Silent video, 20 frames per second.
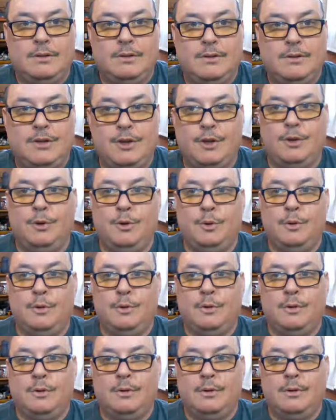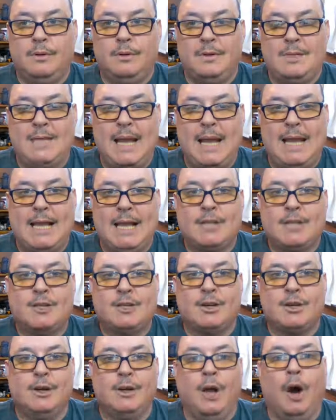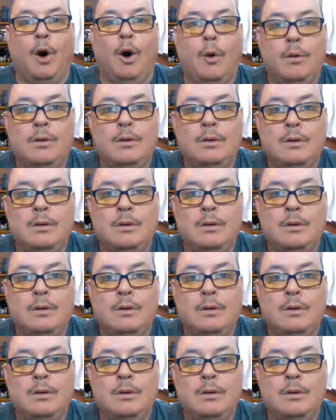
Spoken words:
to say yes or no.